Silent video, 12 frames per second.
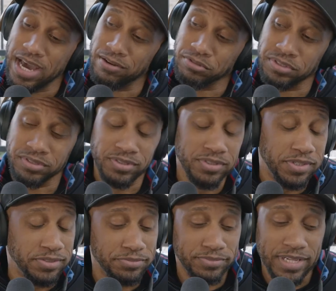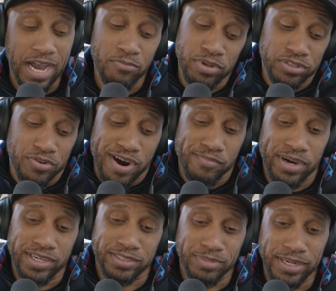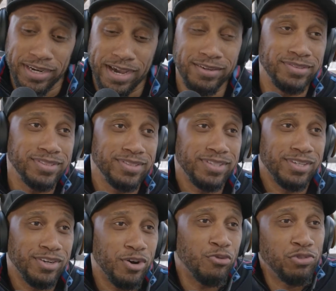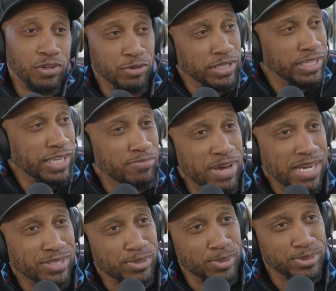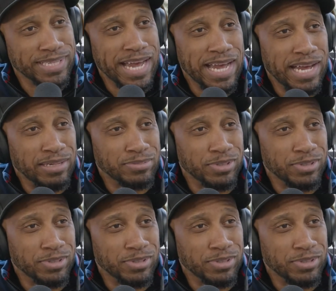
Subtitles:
I was just, you know, I miss grandmas, man. Hopefully we could get back to those times.